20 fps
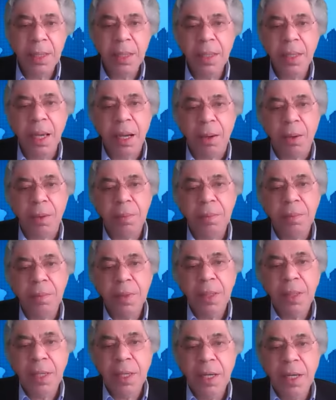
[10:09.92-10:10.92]
Now,
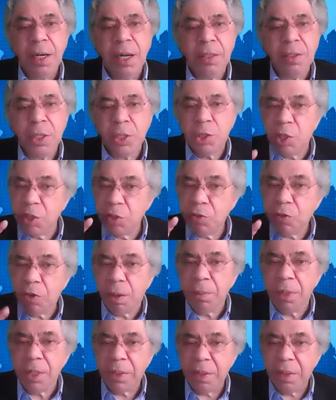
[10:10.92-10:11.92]
another
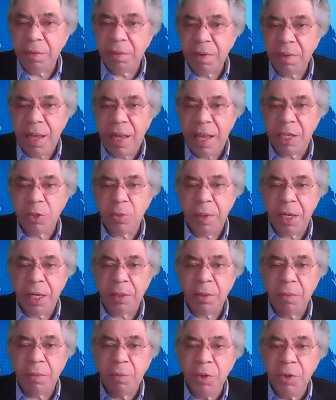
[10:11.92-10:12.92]
transformative aspect
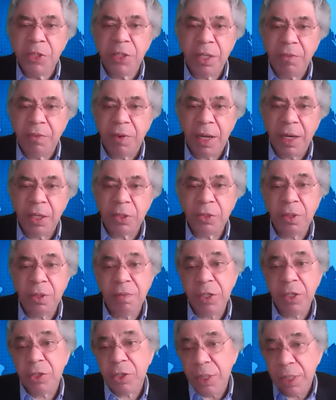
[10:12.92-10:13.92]
of recent financial
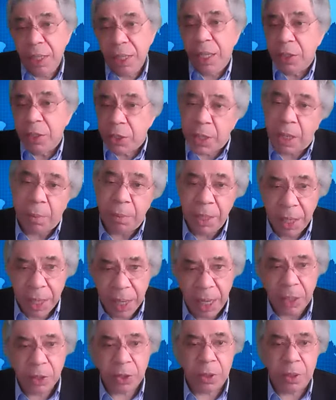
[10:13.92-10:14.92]
innovation is
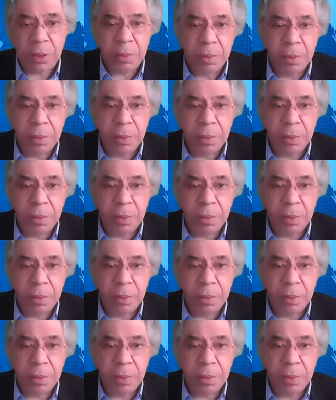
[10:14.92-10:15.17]
communication.